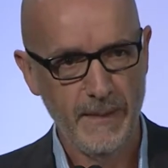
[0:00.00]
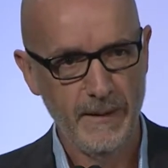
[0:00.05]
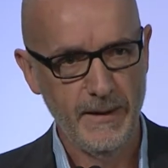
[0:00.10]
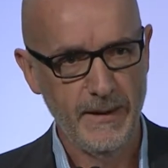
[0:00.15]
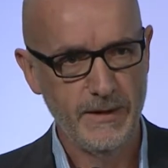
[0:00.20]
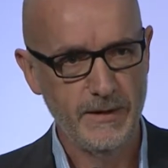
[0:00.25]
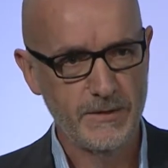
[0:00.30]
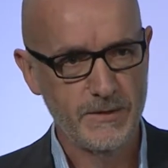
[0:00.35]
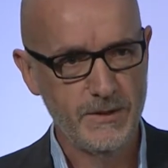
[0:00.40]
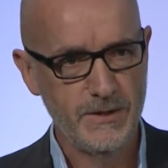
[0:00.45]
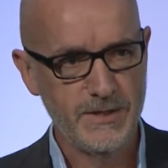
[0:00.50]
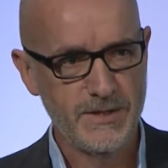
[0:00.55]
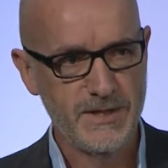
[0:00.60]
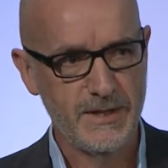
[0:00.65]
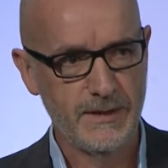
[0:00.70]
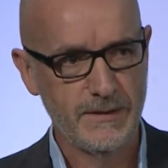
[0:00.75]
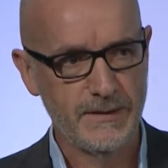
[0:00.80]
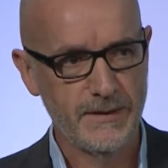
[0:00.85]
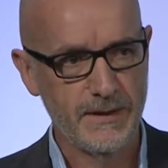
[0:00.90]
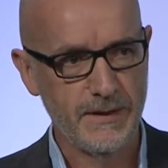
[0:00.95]
And it turns
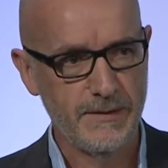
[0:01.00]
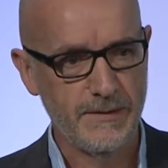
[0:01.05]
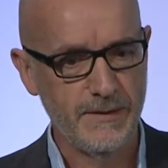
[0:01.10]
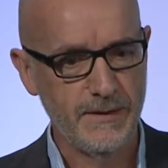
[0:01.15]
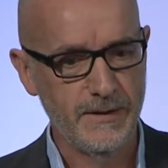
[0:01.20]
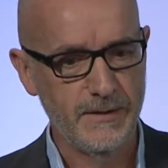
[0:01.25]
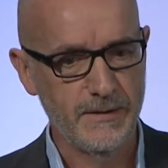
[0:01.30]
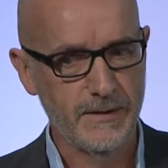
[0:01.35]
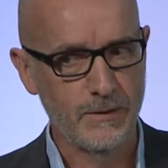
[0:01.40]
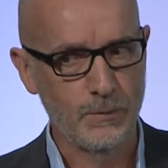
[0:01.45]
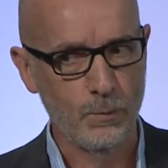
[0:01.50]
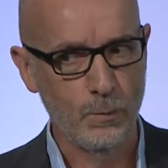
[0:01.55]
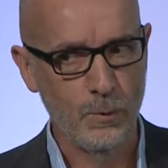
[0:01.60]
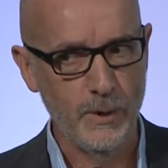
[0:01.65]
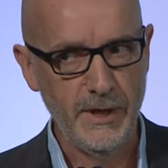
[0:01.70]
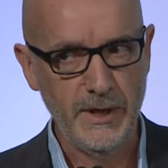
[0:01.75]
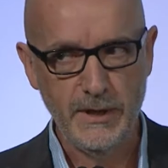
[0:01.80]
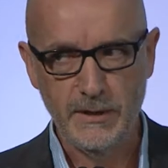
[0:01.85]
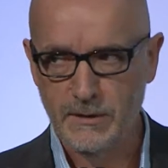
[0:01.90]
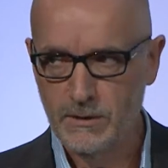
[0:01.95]
out that I think that
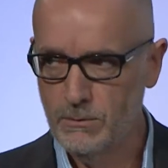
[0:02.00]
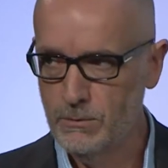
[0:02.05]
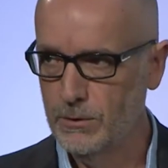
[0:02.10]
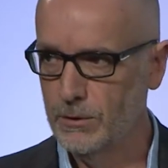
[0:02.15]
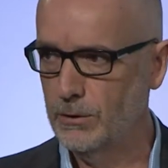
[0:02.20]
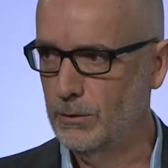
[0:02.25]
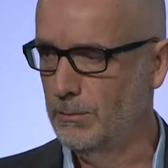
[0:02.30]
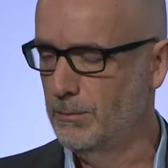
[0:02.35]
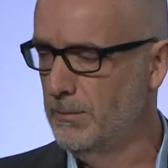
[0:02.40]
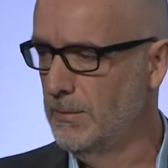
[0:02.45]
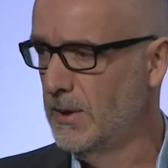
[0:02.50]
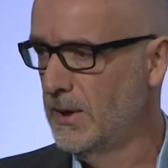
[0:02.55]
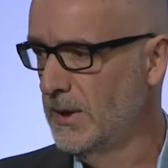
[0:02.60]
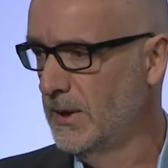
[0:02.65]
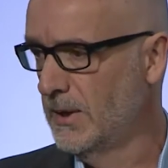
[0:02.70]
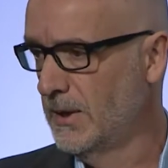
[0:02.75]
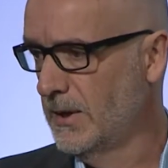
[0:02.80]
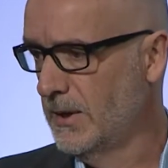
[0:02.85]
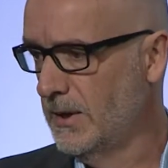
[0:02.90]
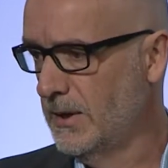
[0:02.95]
we in the room
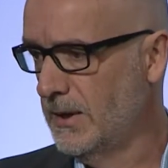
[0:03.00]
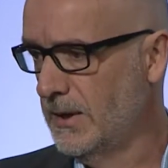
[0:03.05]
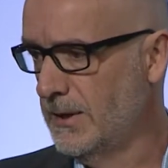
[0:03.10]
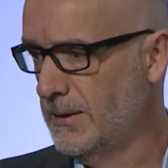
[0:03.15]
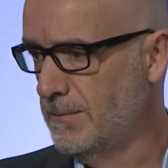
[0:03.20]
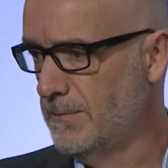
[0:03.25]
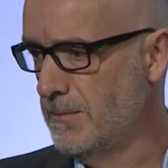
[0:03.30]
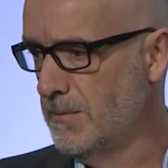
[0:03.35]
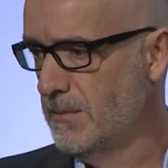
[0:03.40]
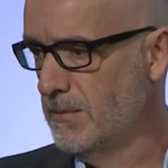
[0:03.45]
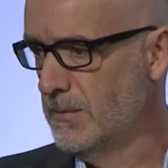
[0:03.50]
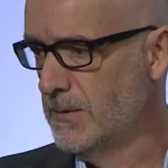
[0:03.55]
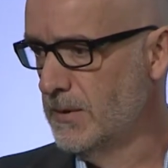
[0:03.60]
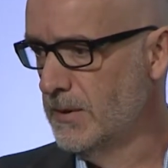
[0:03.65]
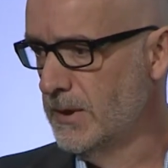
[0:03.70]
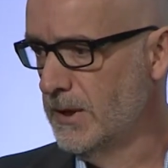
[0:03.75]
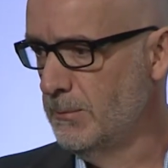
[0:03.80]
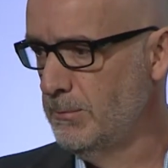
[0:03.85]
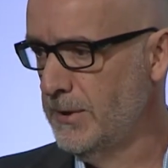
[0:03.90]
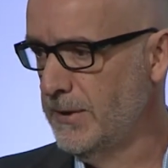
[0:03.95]

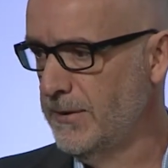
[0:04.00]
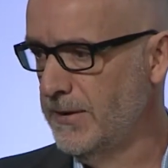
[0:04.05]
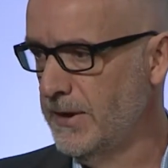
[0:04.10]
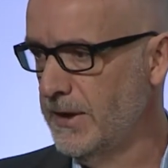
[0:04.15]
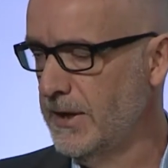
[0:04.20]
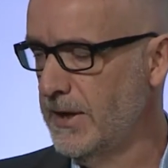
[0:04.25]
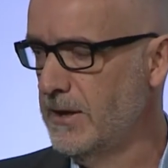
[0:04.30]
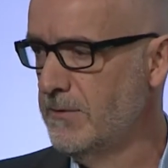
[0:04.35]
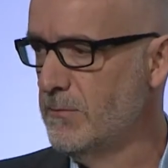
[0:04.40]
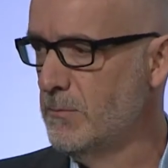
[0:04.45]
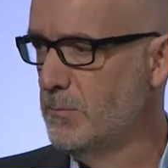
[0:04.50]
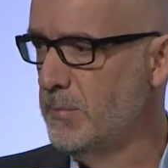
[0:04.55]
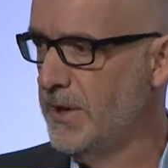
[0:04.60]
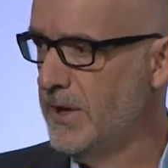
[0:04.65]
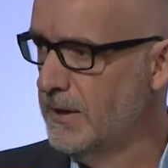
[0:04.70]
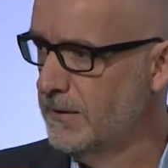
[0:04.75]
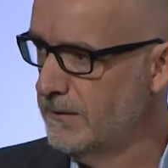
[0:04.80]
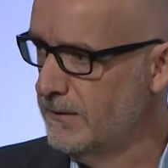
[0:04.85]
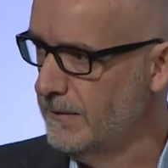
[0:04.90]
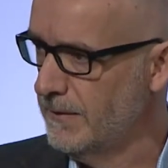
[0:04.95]
can be thinking even
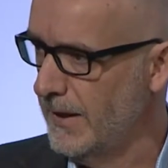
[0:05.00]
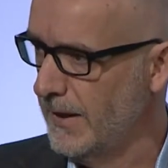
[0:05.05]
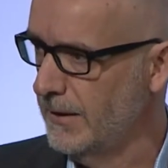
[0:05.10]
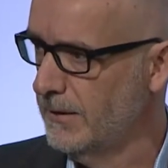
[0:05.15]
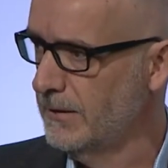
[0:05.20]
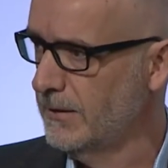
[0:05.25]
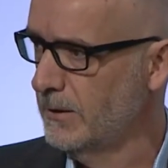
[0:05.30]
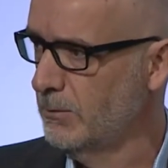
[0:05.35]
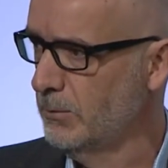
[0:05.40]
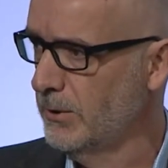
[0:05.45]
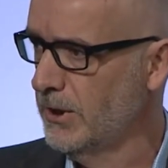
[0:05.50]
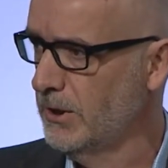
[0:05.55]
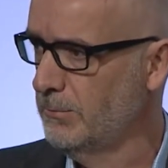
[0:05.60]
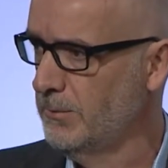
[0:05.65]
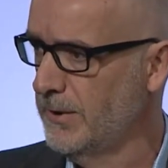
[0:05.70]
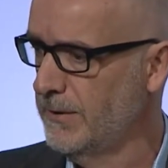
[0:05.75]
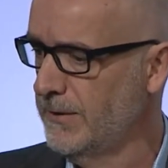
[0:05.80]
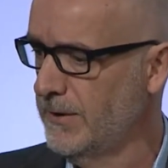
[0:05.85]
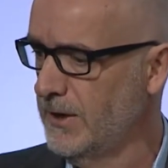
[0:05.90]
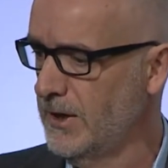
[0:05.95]
bigger than that, and we can
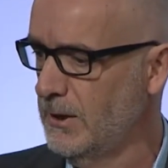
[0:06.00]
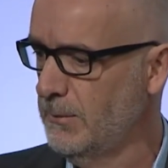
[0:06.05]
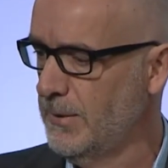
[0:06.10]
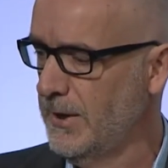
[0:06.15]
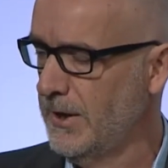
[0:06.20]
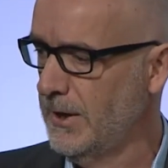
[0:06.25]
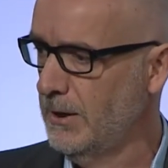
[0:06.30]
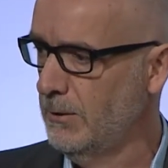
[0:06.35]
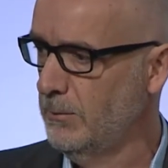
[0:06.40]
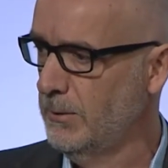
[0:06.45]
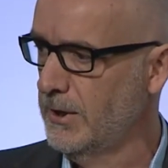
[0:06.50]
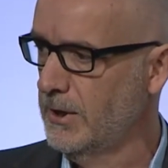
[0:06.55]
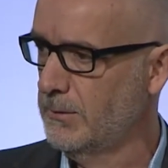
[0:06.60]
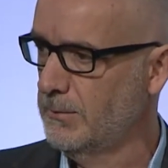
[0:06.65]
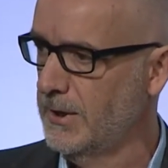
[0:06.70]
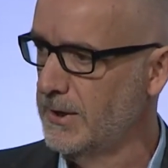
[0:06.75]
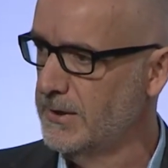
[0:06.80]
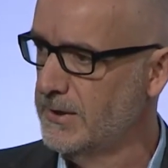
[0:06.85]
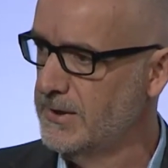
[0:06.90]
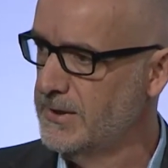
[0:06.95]
be thinking about how we're going to
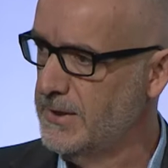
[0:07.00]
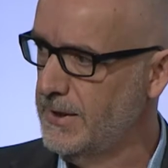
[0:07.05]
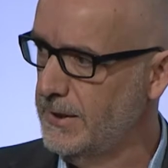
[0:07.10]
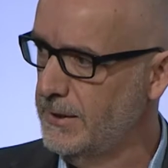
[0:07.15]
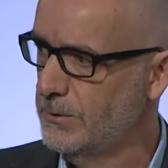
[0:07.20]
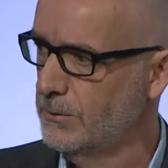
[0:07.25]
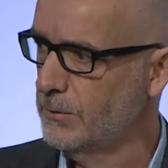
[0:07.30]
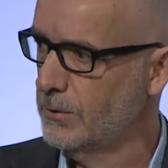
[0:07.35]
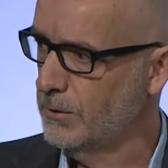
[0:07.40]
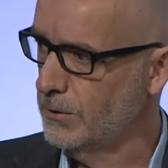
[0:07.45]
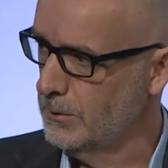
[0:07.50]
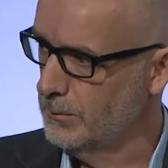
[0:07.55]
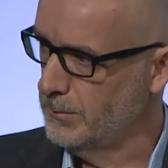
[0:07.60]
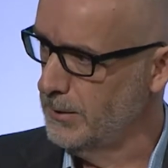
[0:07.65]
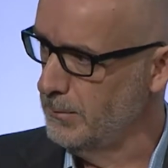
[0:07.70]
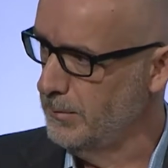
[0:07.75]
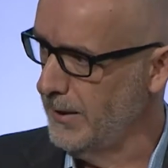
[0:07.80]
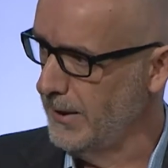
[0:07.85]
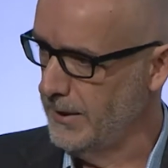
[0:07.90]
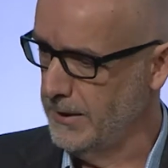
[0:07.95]
make the data economy
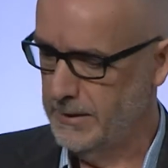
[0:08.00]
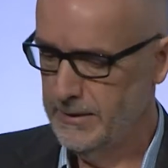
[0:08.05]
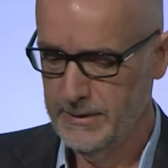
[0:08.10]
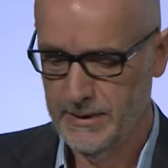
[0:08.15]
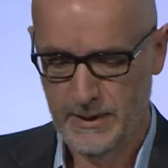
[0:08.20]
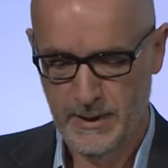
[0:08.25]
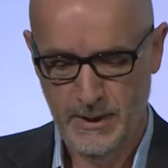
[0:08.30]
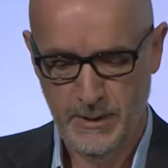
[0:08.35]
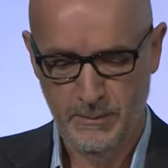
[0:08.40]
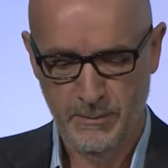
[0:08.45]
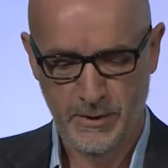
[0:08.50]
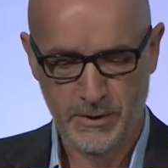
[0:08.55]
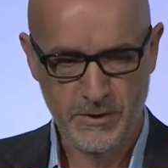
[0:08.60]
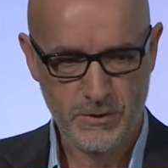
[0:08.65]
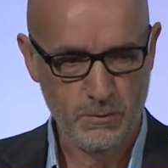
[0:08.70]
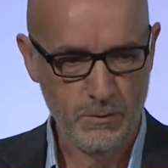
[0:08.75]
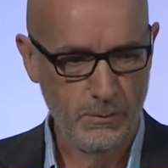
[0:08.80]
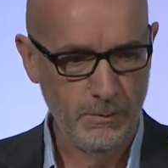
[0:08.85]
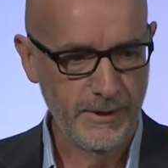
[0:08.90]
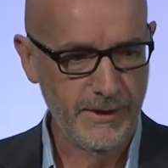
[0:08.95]
better, because
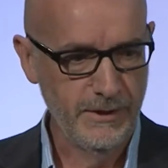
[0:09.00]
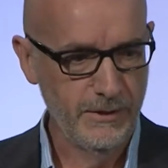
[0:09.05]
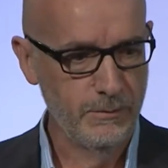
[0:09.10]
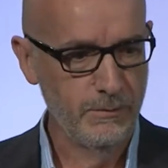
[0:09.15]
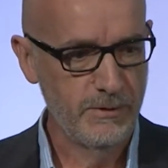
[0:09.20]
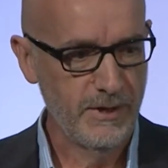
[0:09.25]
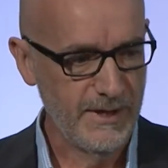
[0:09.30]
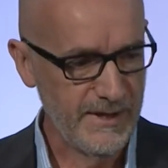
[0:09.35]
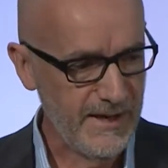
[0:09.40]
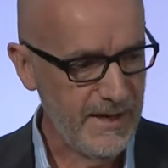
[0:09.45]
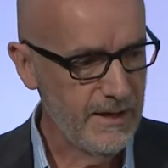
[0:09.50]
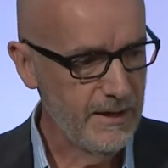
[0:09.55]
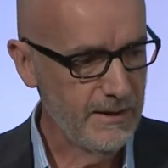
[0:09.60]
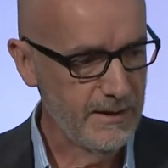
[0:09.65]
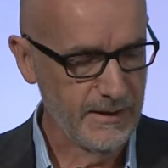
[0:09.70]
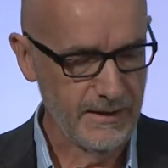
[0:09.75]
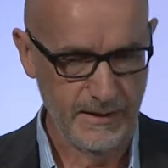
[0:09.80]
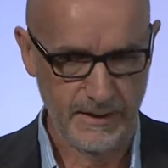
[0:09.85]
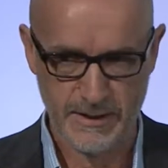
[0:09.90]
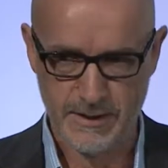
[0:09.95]
what we can do with
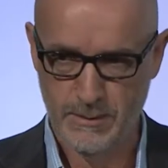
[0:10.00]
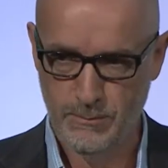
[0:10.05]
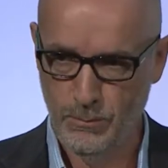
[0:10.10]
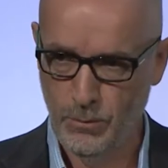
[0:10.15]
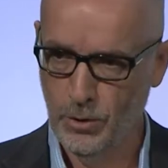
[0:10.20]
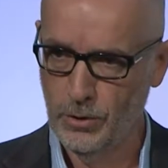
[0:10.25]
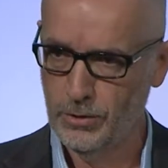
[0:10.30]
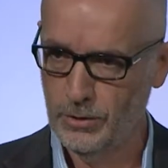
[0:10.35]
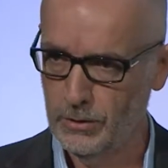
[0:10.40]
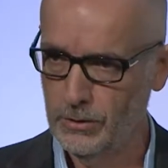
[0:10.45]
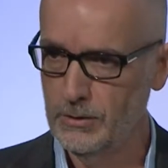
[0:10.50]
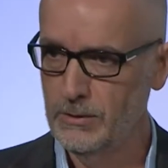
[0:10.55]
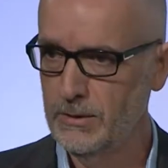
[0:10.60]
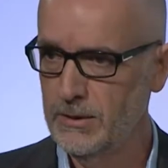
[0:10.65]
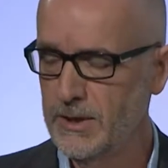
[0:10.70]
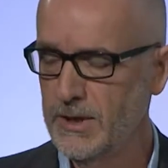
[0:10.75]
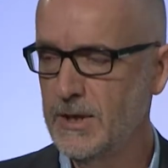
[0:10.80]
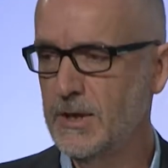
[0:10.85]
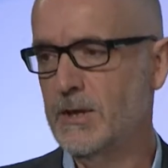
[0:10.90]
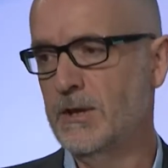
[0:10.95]
identity is a model
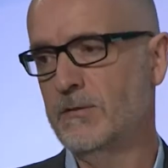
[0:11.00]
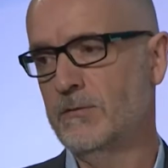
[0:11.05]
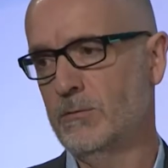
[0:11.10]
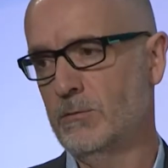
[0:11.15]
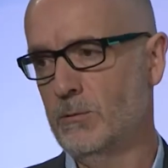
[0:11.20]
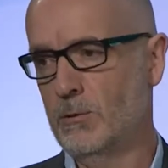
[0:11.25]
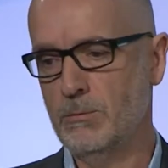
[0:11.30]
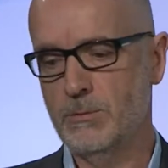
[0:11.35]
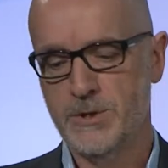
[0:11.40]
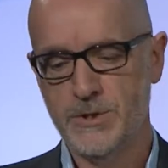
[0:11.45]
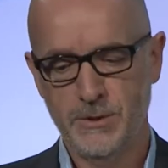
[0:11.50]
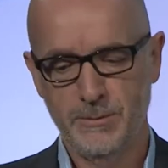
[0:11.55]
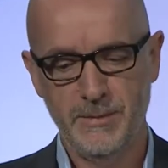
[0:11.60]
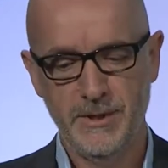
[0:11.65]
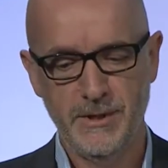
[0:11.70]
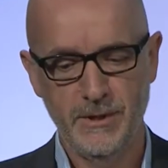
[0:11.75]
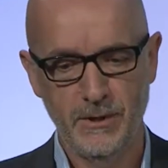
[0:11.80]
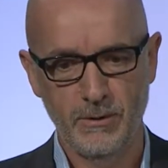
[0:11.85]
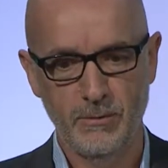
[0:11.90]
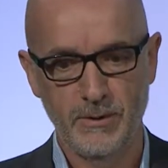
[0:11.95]
for what we should be
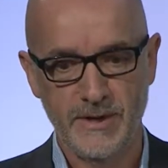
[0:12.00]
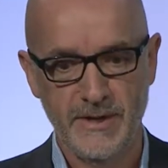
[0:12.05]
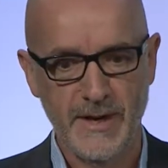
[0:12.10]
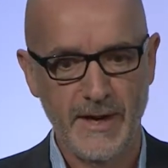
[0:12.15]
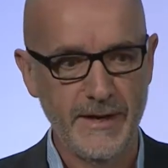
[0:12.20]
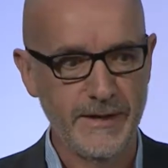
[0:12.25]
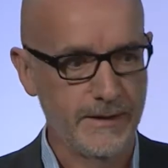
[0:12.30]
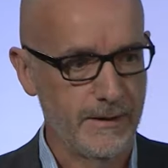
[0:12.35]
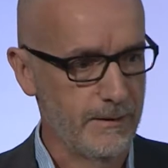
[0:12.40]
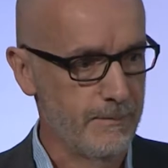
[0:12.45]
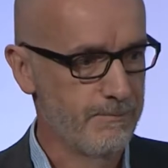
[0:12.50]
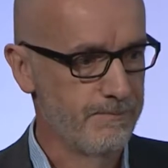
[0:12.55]
doing with data.